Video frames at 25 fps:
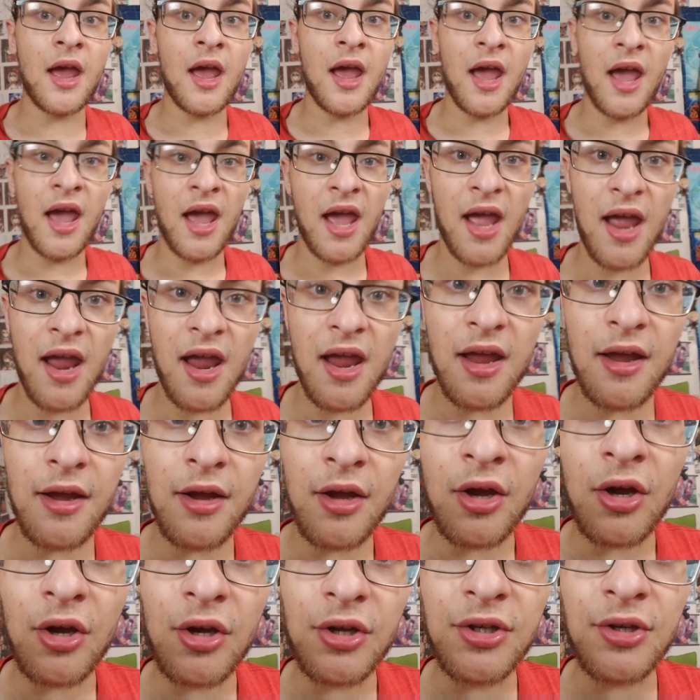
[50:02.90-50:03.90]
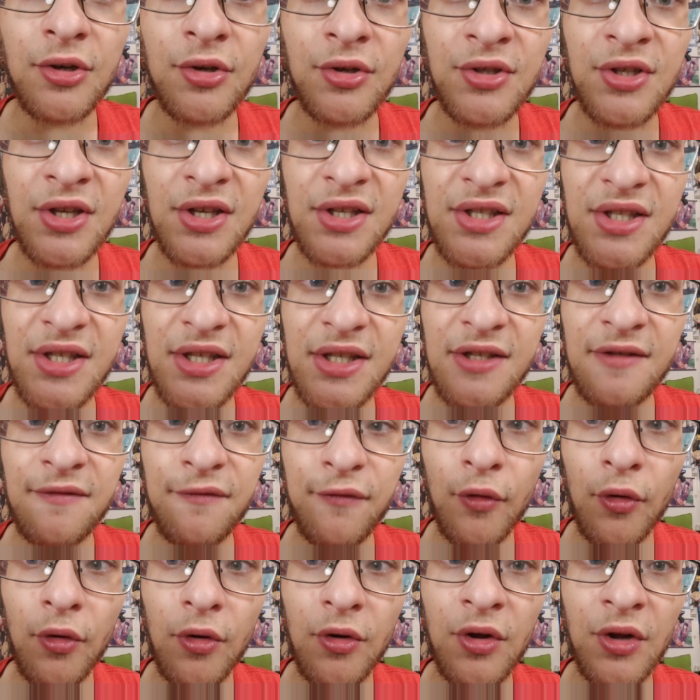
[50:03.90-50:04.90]
"Hey, your disk is
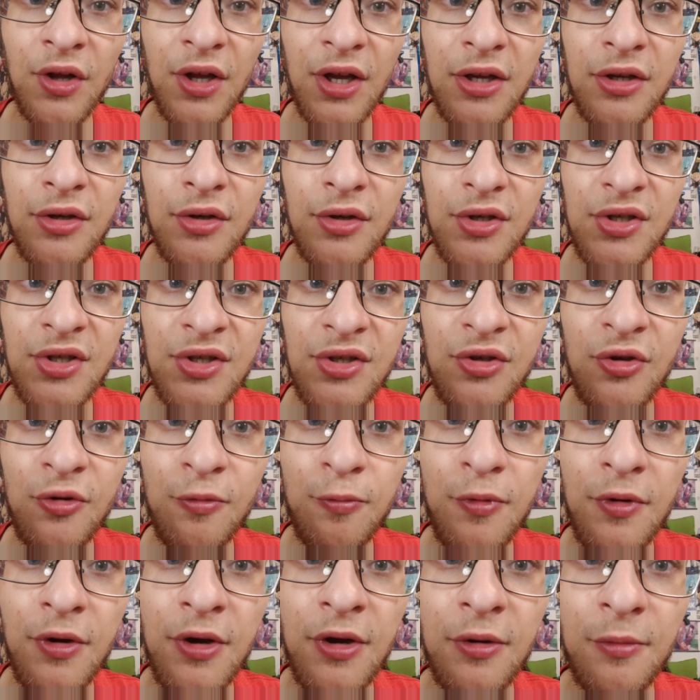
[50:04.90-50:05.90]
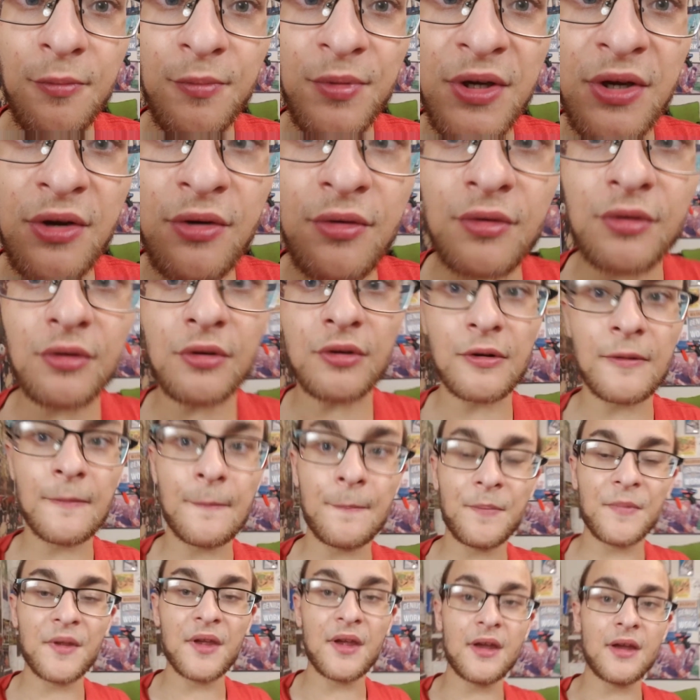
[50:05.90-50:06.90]
full. Clean your stupid computer,"
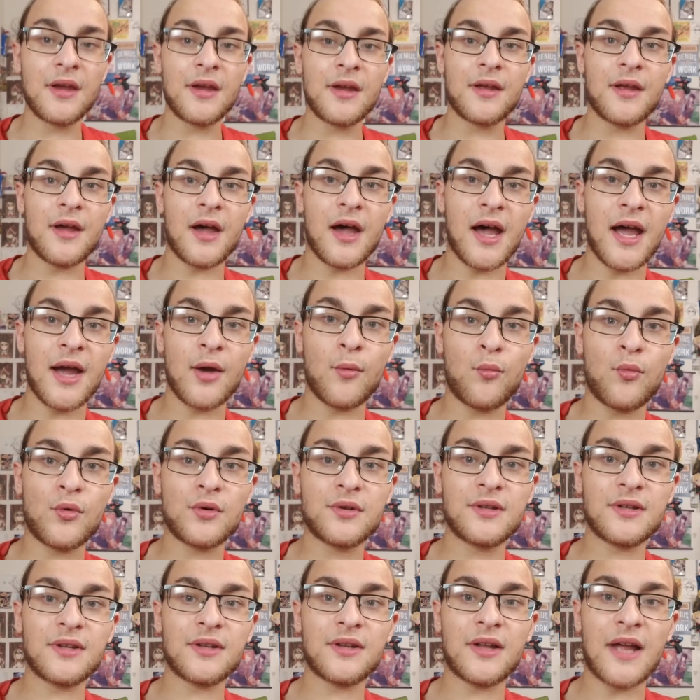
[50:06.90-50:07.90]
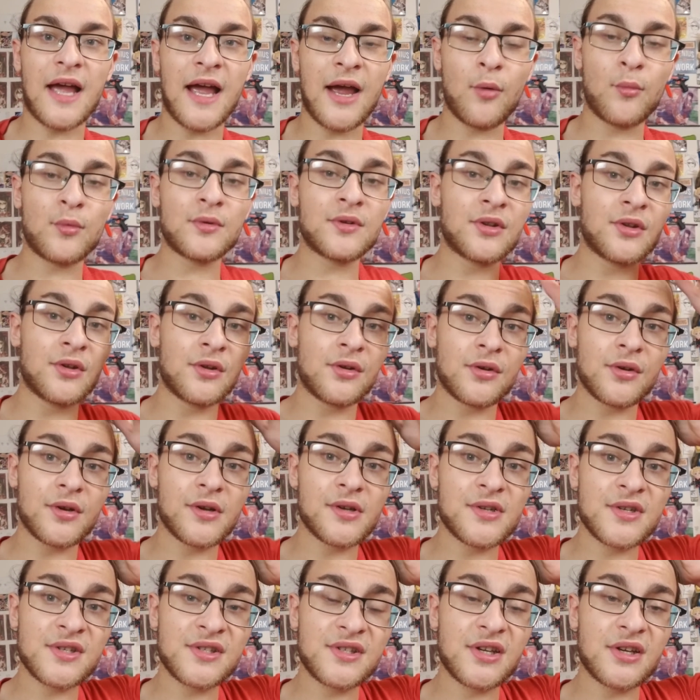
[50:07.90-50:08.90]
I wouldn't. I would literally
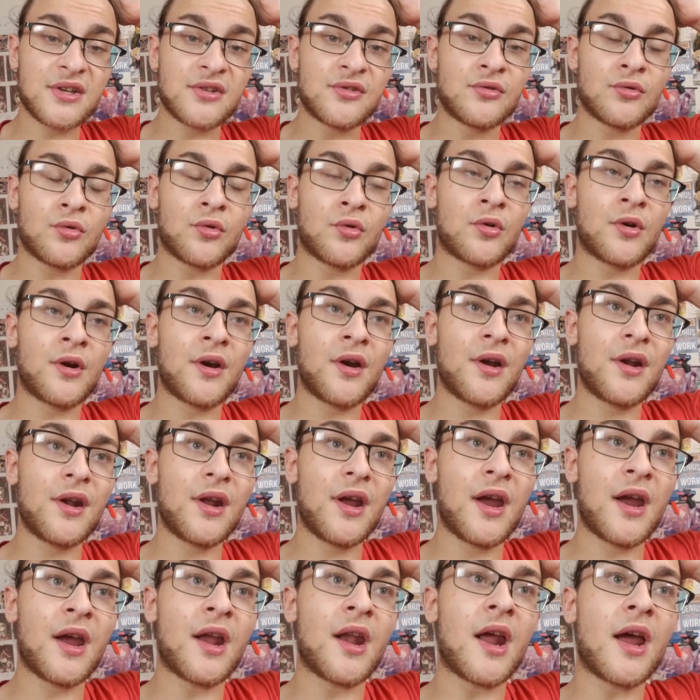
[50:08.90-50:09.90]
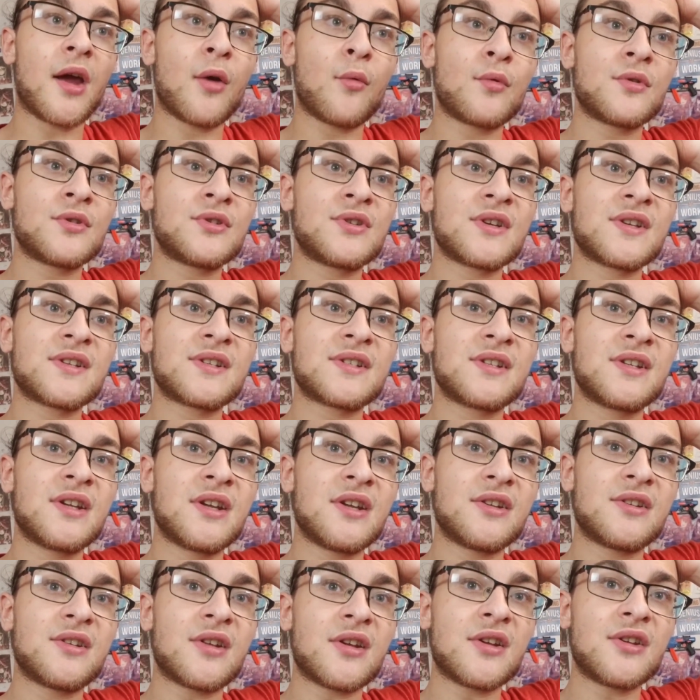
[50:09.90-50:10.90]
just ignore it, and I would just
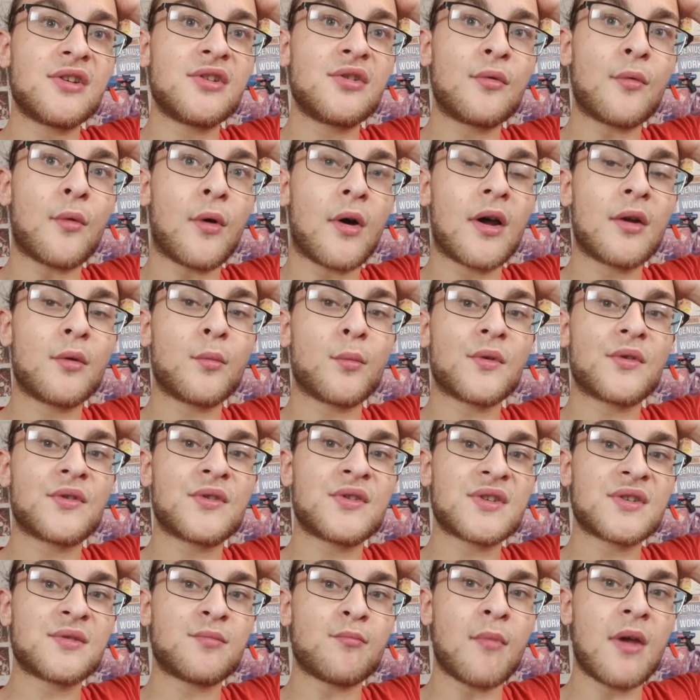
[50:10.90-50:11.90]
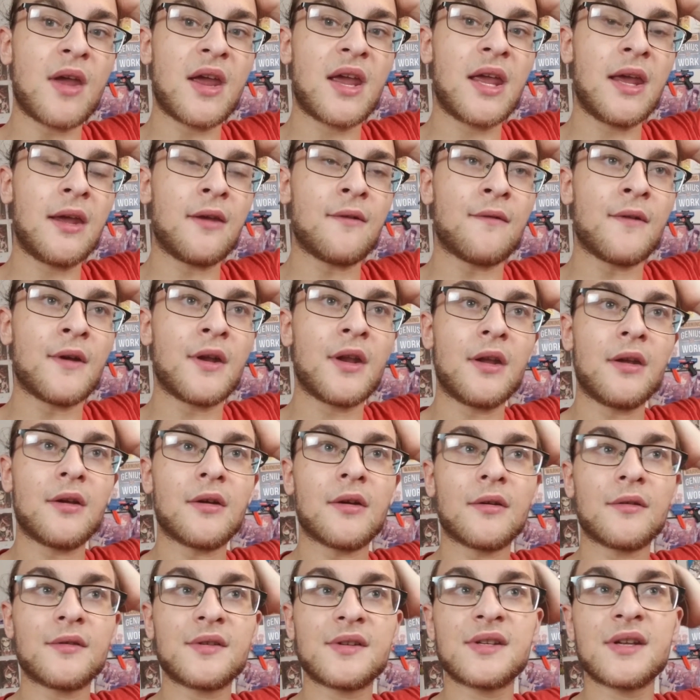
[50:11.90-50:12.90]
continue on with just making
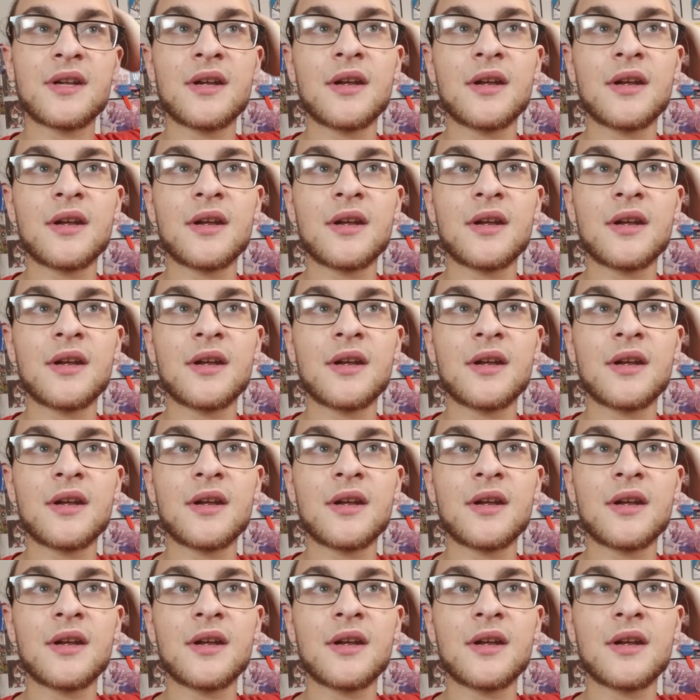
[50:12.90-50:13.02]
videos.